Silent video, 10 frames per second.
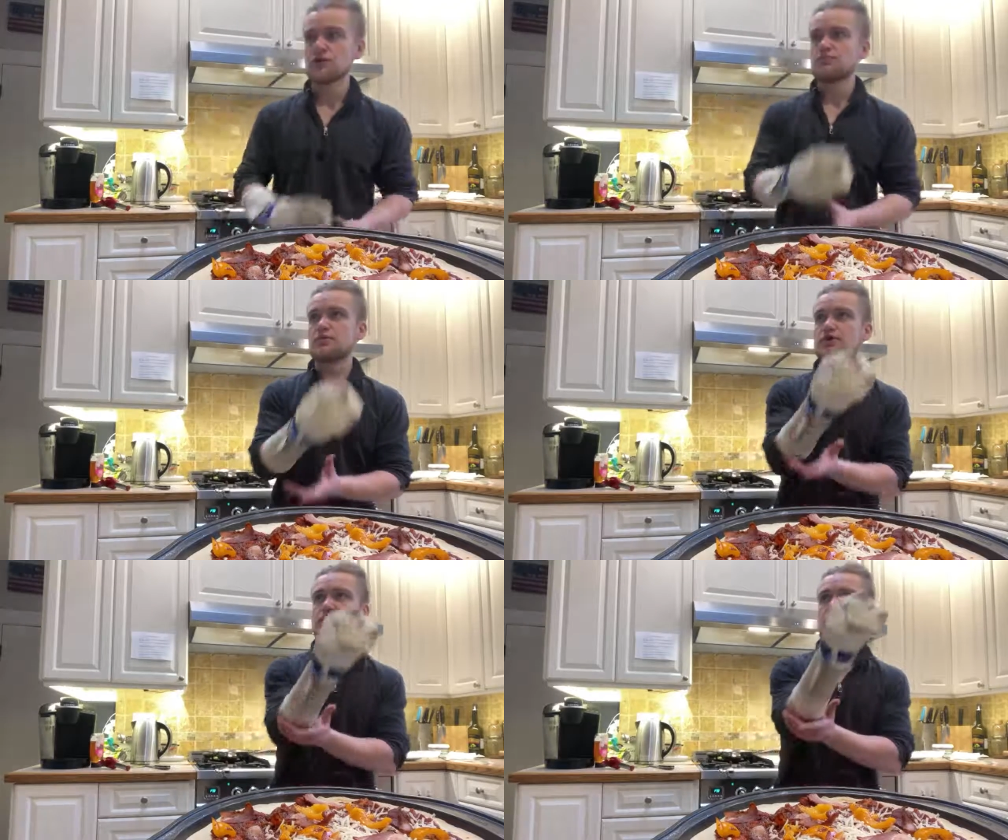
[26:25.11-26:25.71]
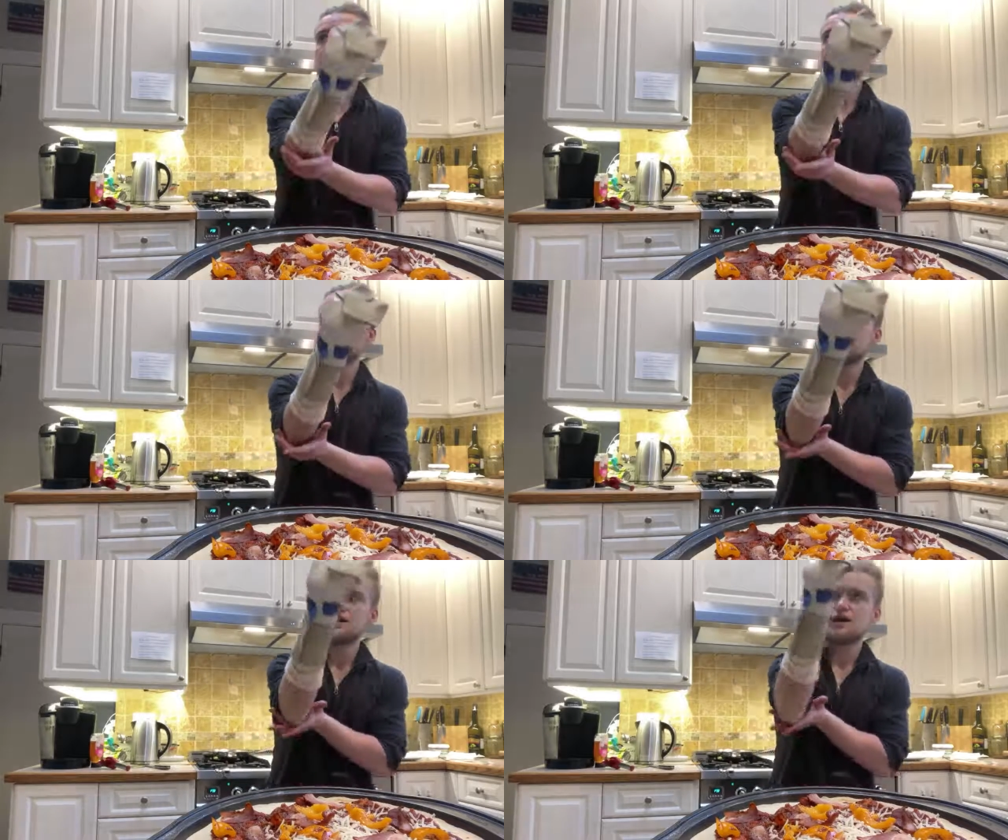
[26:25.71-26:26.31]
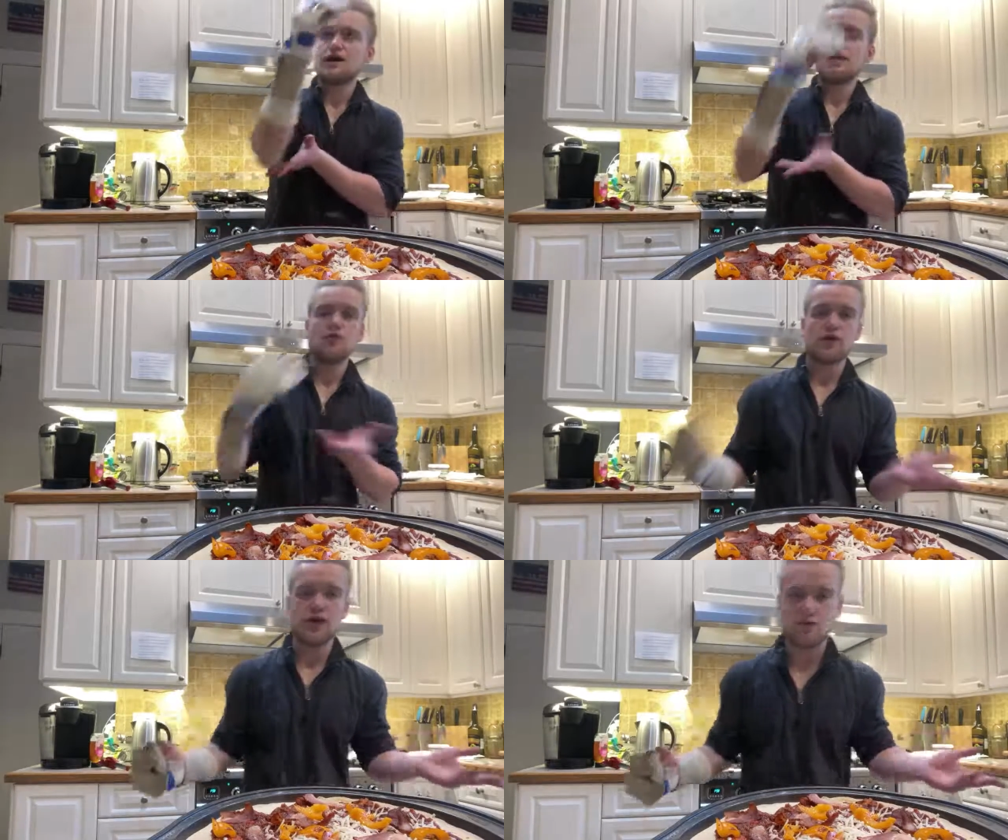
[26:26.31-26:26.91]
But I'm
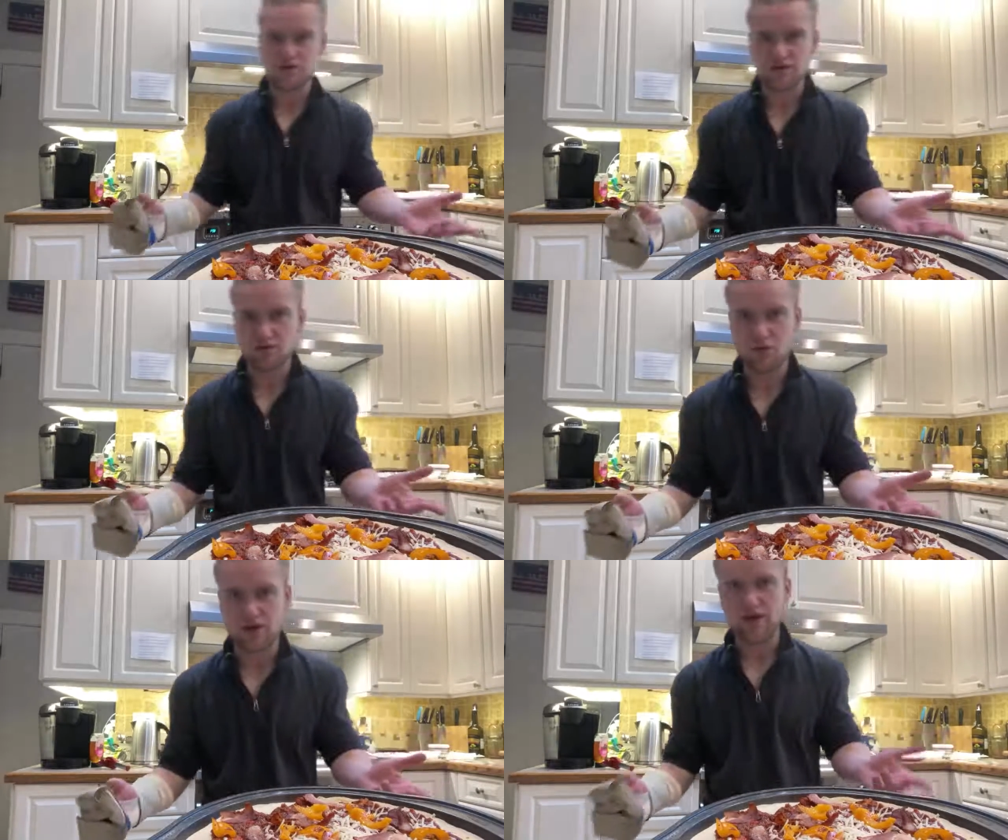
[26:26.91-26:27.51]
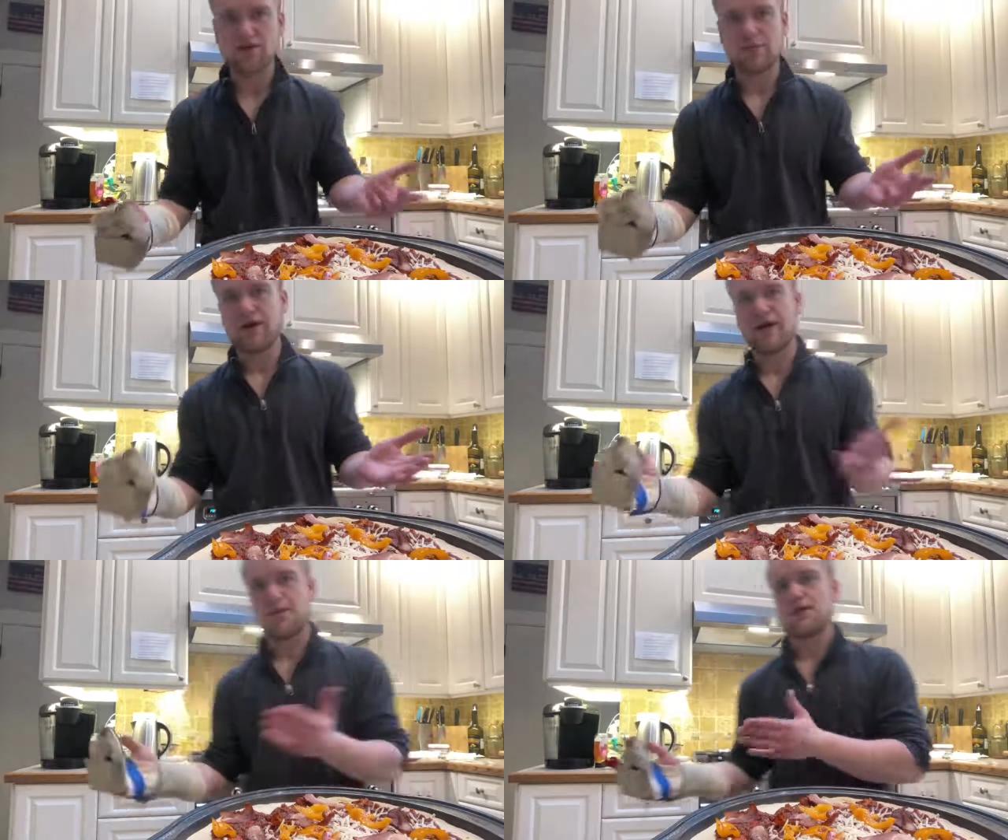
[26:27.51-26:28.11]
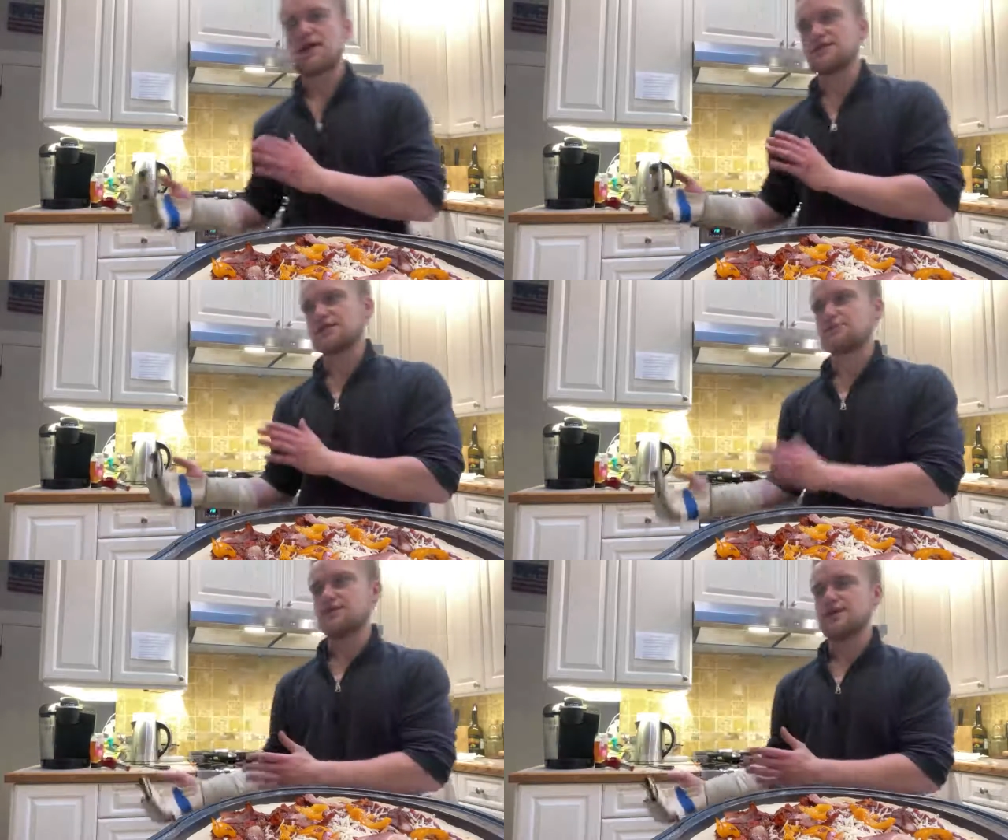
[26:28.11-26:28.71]
okay with either one. I think pineapple has its
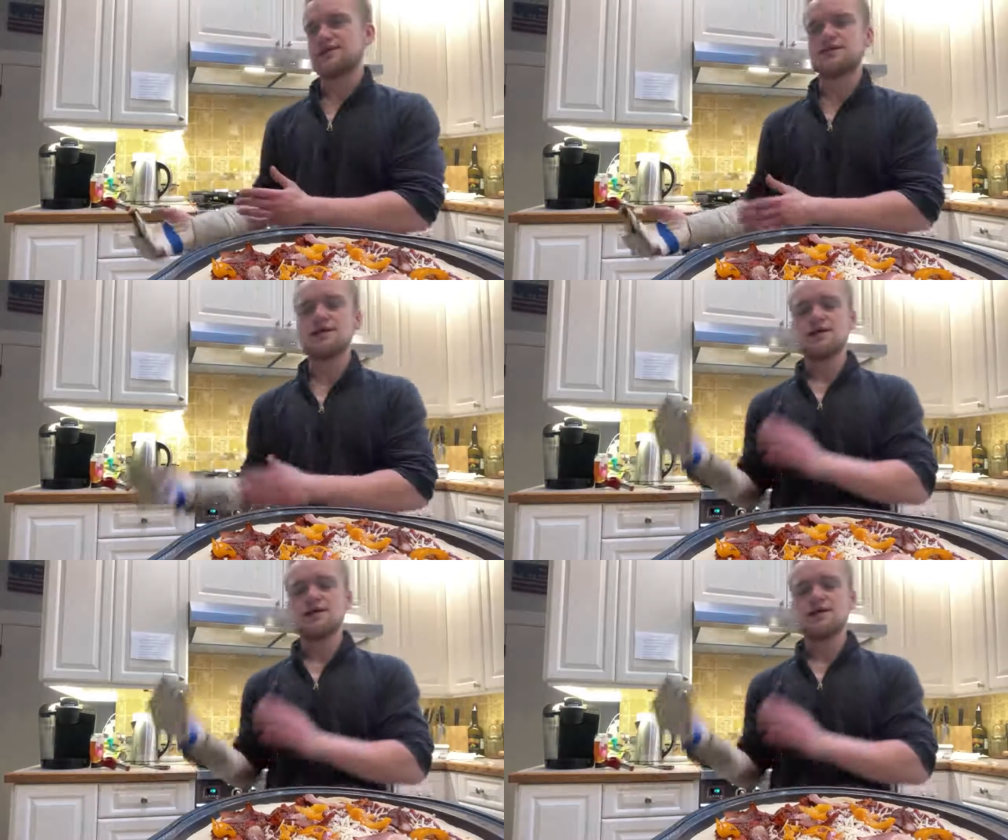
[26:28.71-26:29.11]
place.